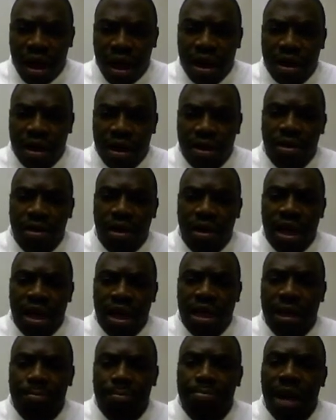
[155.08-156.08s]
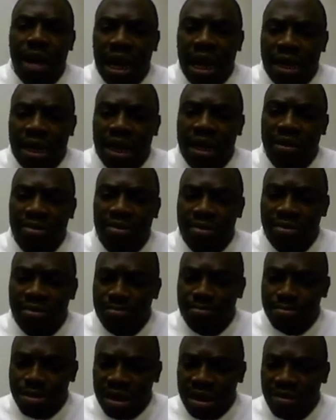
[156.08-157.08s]
And in the market,
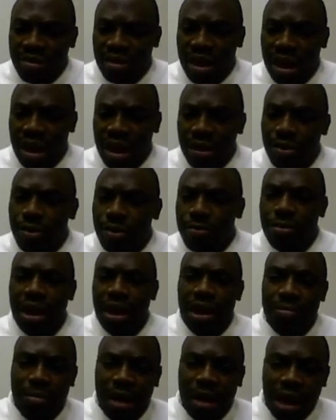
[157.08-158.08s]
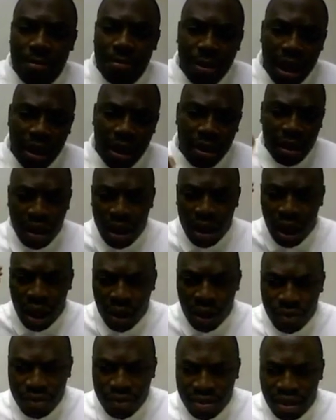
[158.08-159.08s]
basically, you make money by
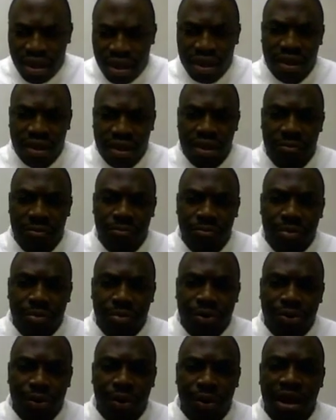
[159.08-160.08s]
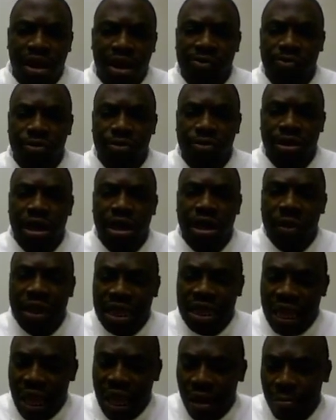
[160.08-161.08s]
how you think. So if you deal
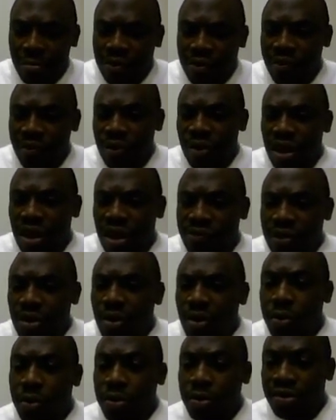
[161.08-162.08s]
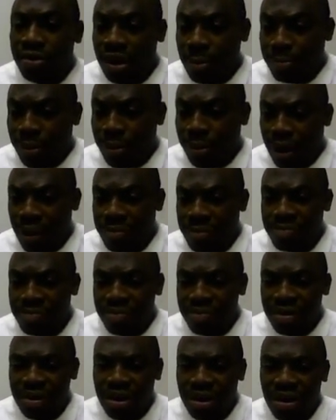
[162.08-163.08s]
with them before you even go deeper,
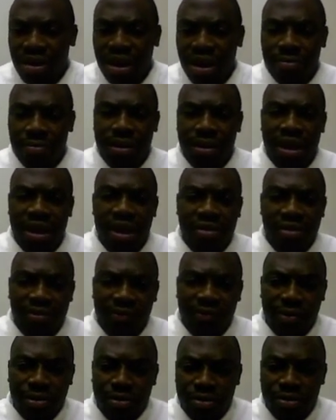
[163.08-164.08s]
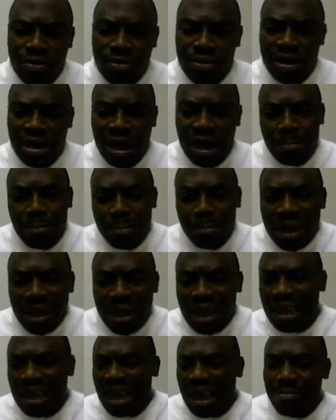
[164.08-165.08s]
it can be easy for you to
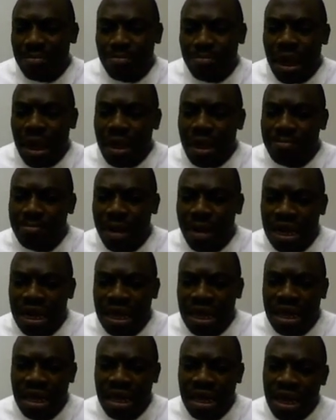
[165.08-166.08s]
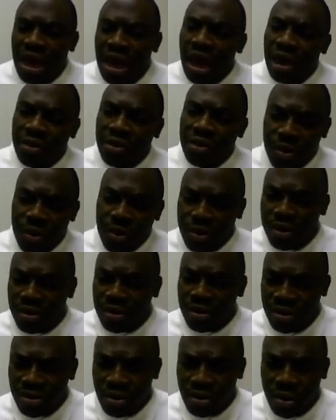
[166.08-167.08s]
replicate and make money as we
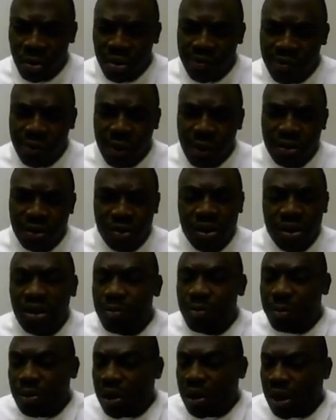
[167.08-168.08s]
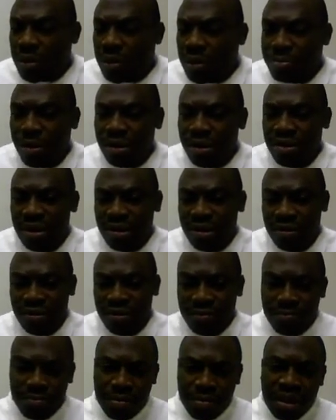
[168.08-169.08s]
continue going forward. So it's particularly
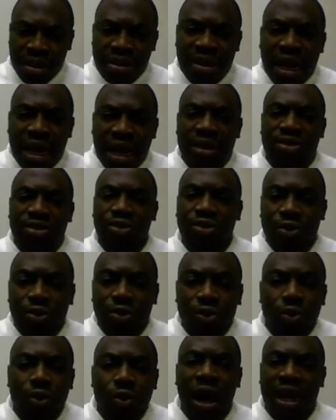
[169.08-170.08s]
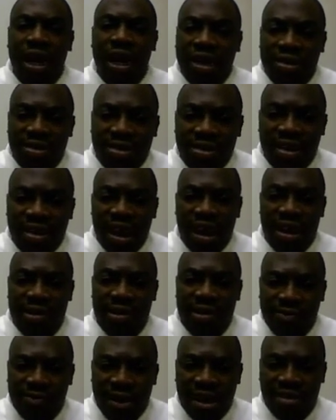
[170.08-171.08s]
important that you
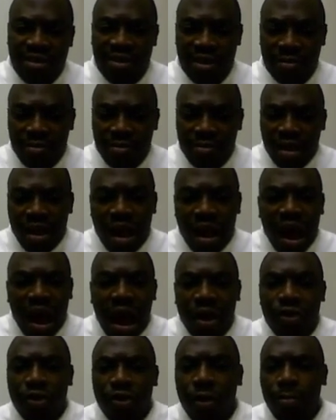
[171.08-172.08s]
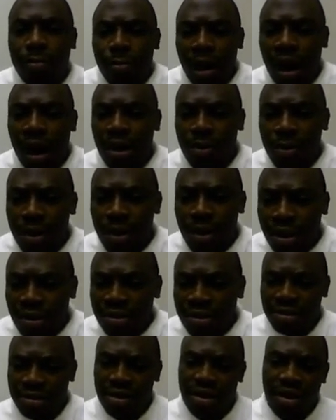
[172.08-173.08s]
understand first how your mind
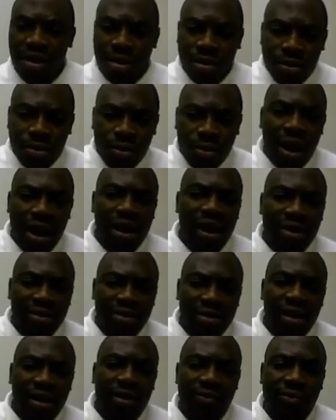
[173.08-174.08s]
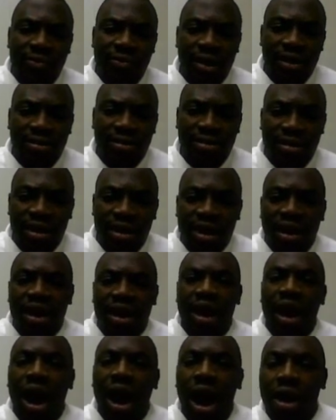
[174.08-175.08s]
works. You understand first
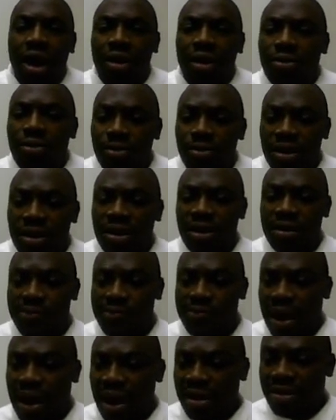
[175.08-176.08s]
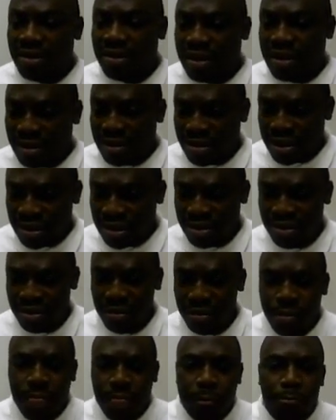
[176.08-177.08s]
how do we define
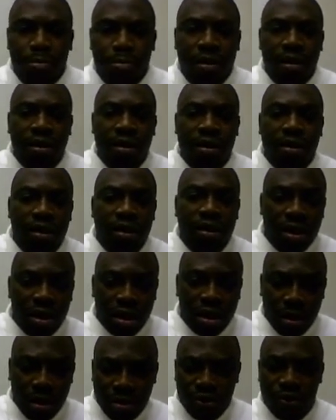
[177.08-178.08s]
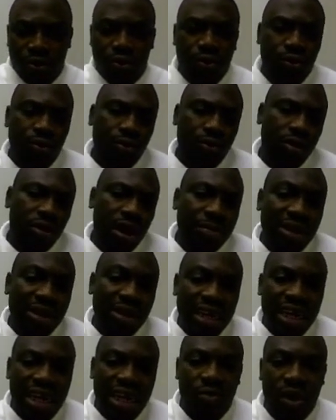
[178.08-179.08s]
success. Number
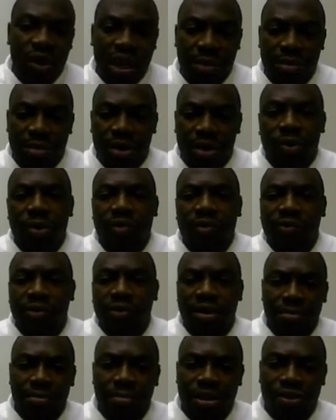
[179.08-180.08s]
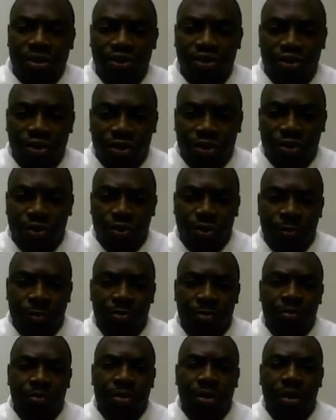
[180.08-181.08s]
three, we're going to be going deeper to show
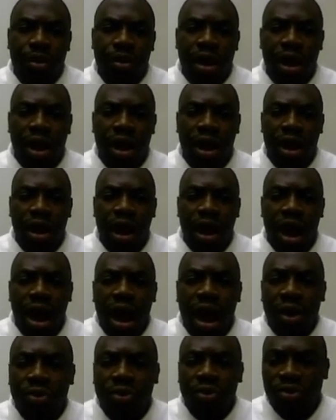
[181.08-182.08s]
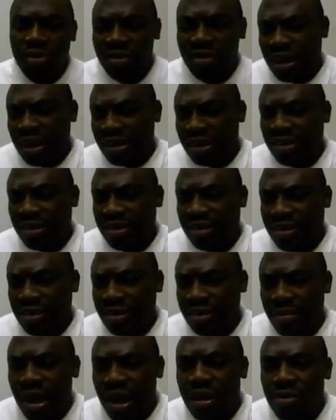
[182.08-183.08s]
you how to start a
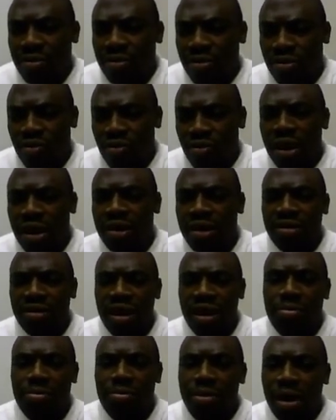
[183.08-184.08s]
system and what is the